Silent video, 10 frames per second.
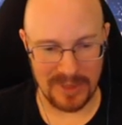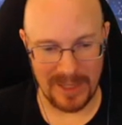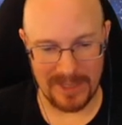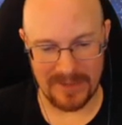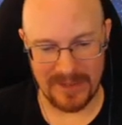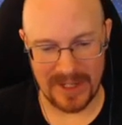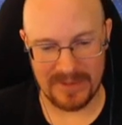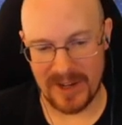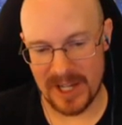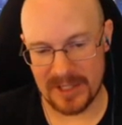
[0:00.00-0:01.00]
I mean, if I could
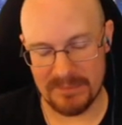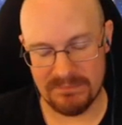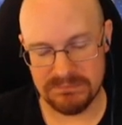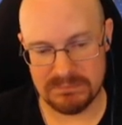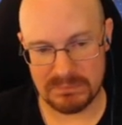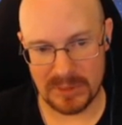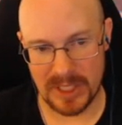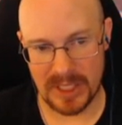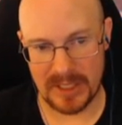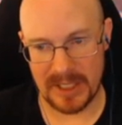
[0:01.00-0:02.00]
find a
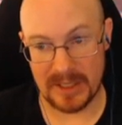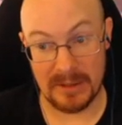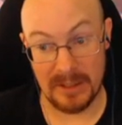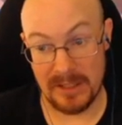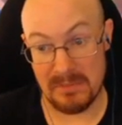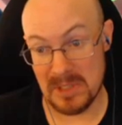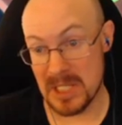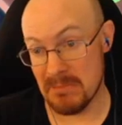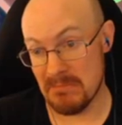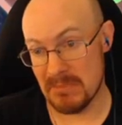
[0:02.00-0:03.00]
pre-ignited glaive
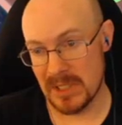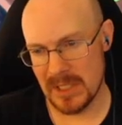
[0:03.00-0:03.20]
beam...